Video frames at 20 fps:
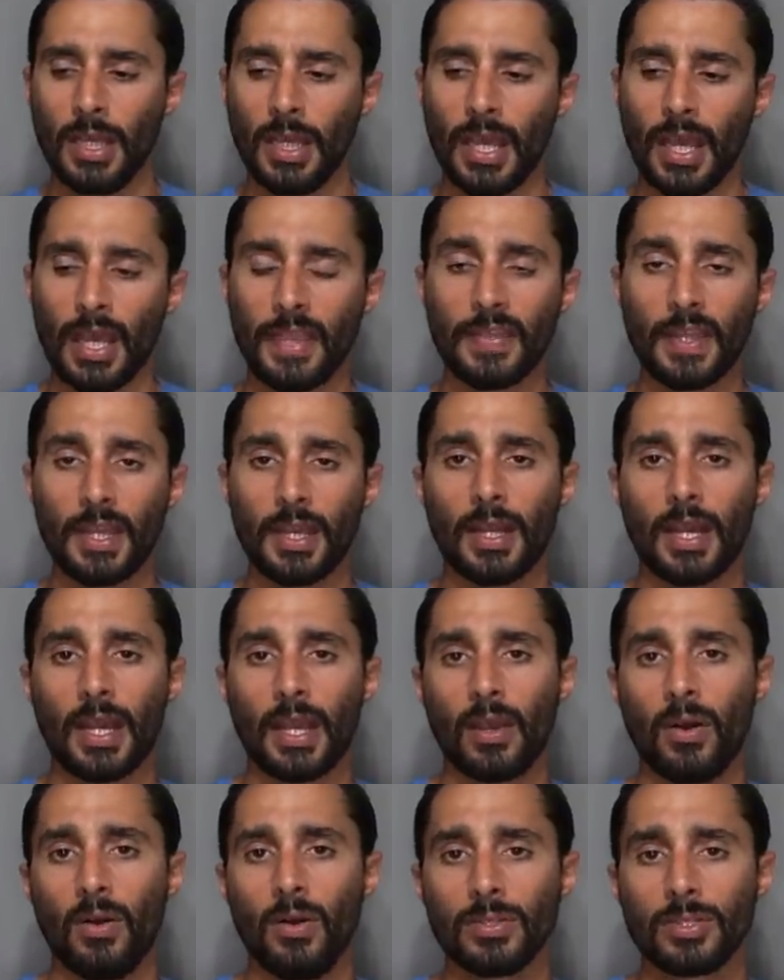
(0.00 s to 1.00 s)
And then
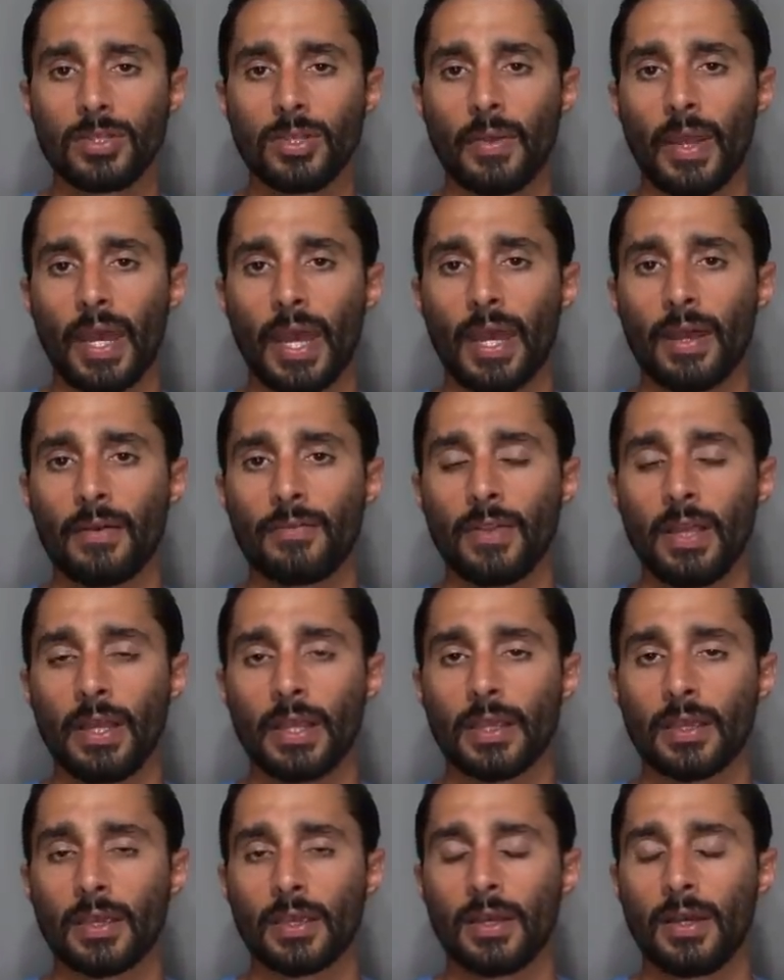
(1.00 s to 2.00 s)
I also have
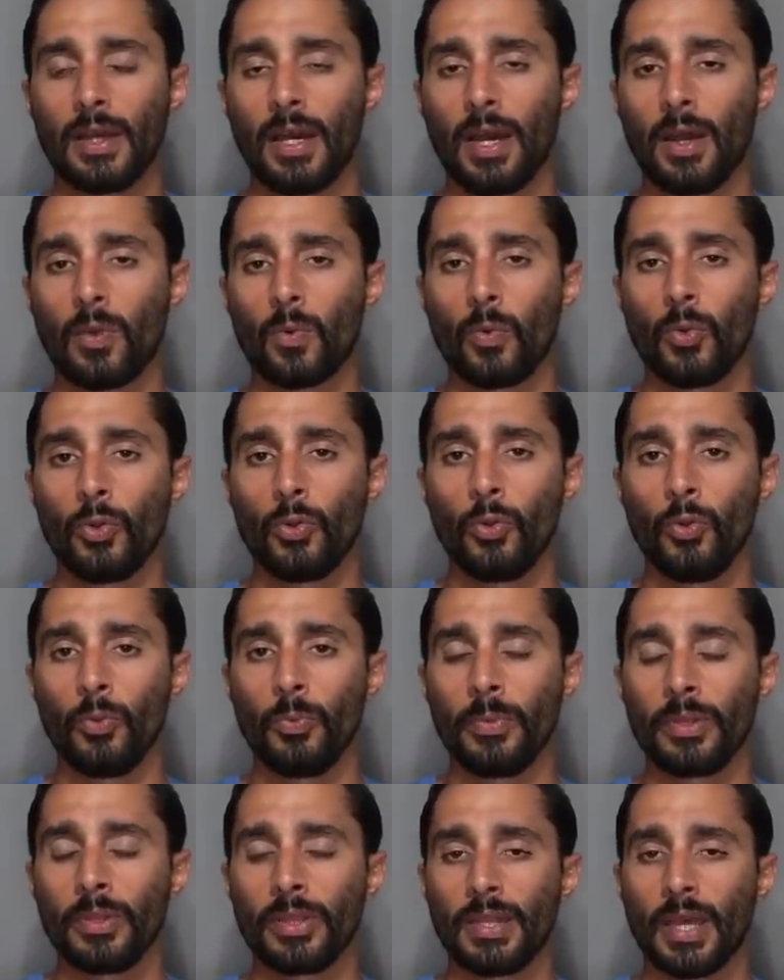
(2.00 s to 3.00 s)
like a
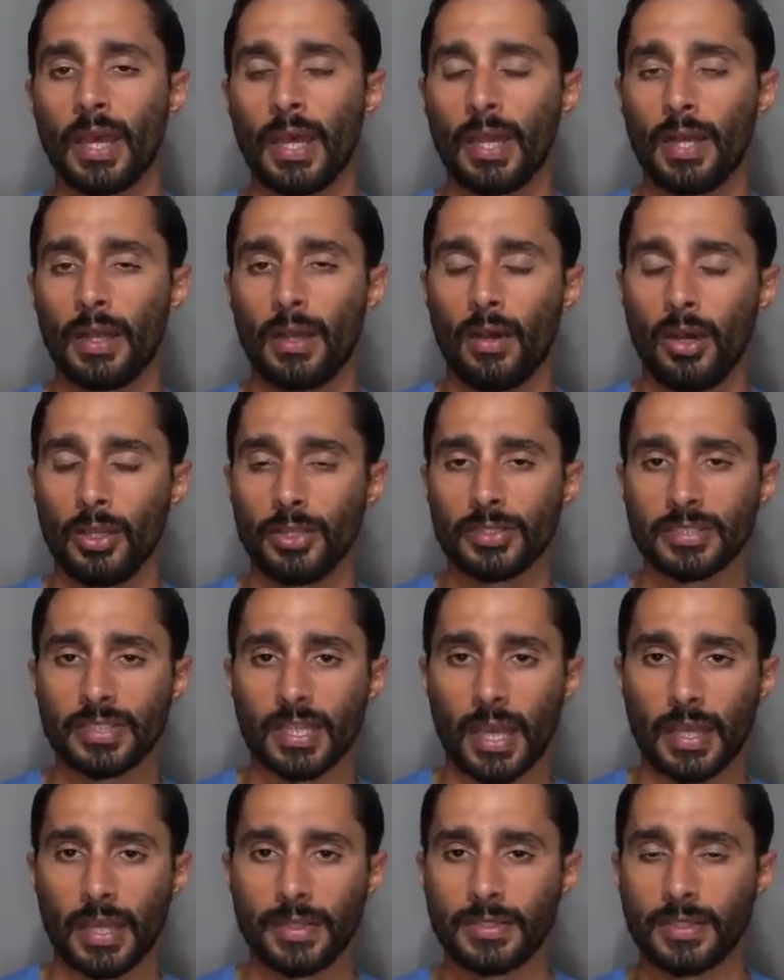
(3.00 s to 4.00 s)
room that on the
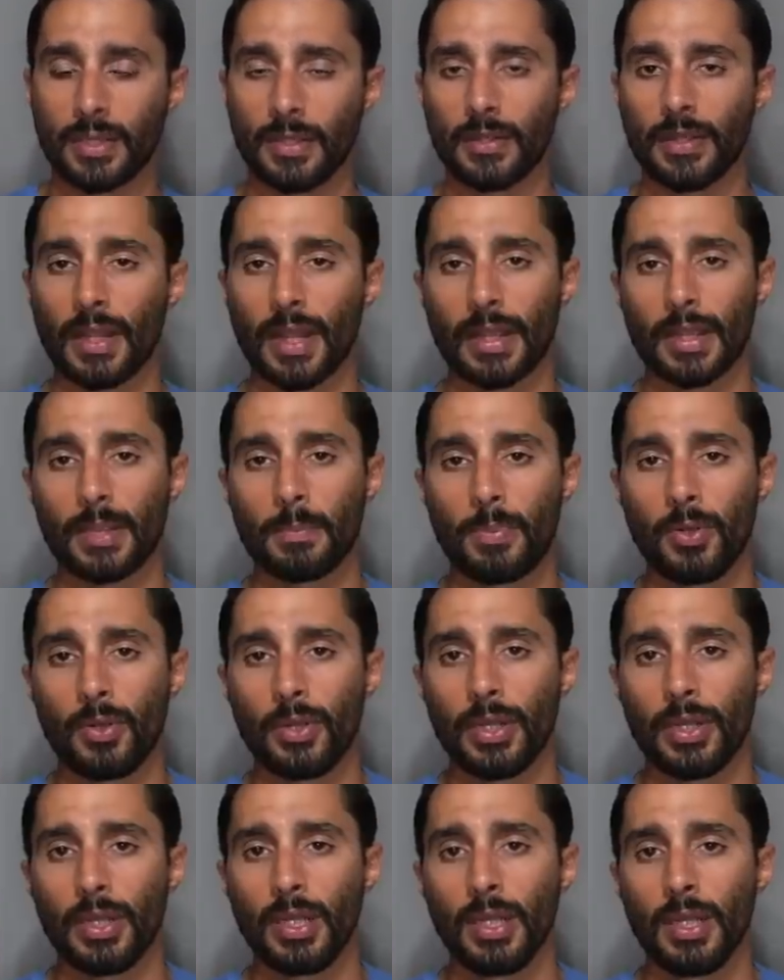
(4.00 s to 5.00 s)
sides there that I can
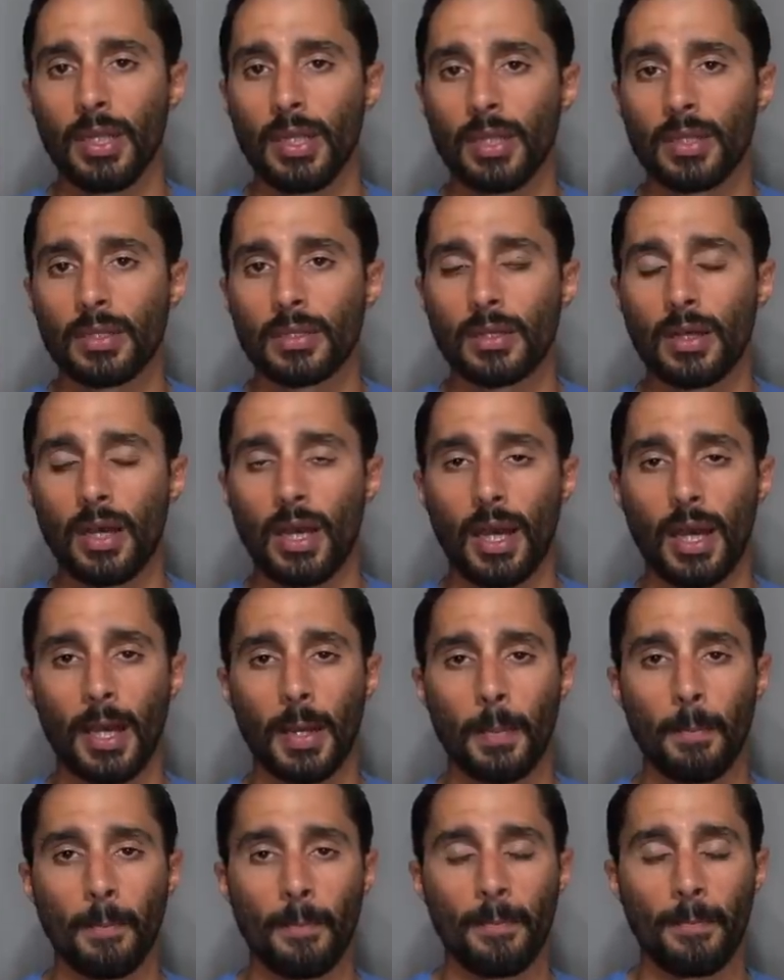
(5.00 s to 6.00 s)
put
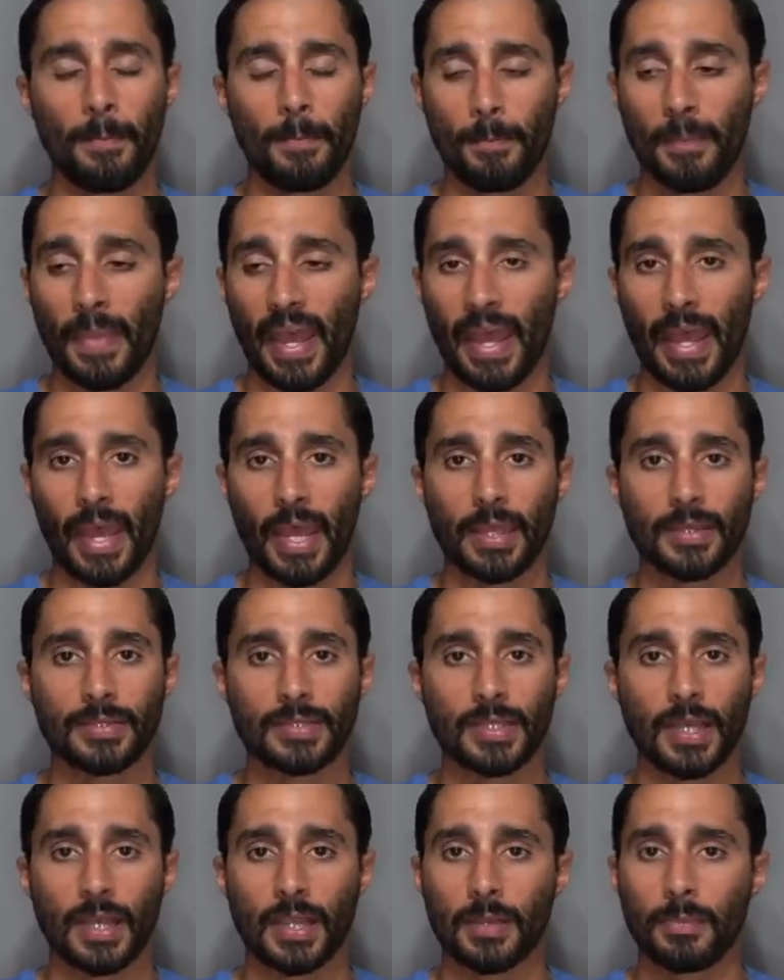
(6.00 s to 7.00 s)
um,
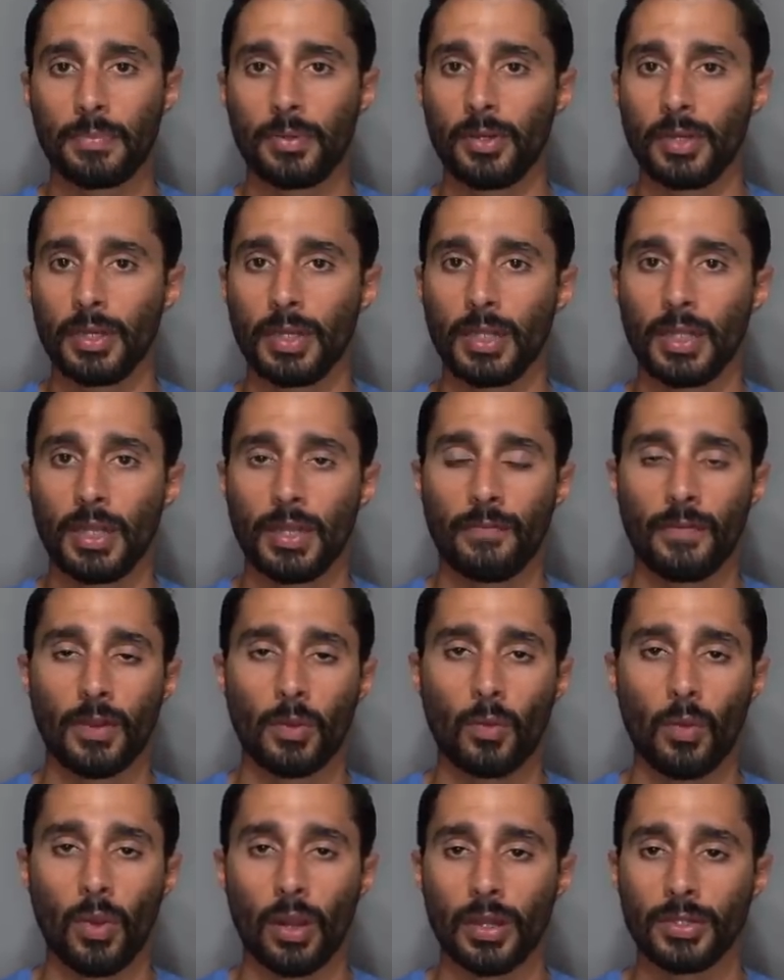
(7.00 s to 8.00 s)
mags I could put if I
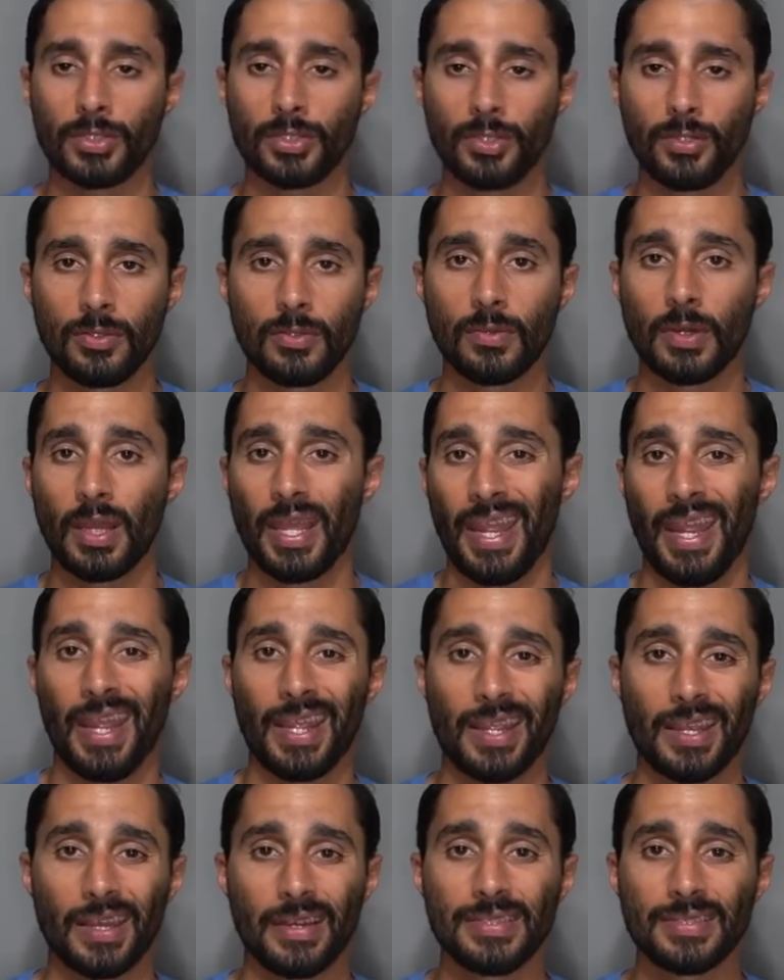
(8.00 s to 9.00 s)
wanted to
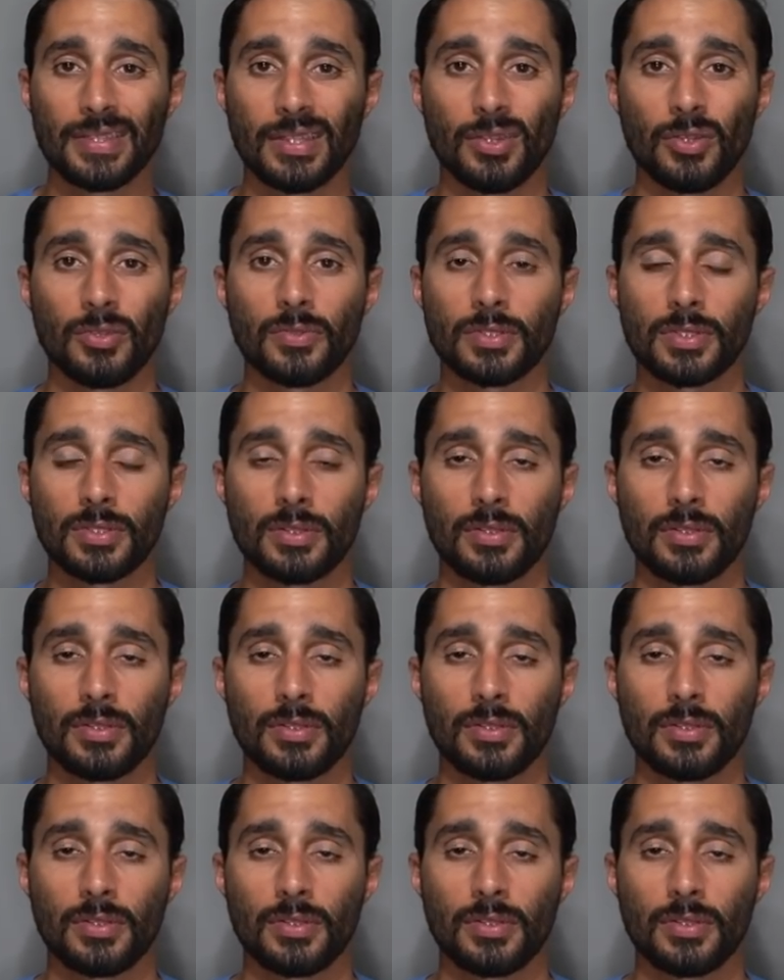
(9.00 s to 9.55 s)
handguns in those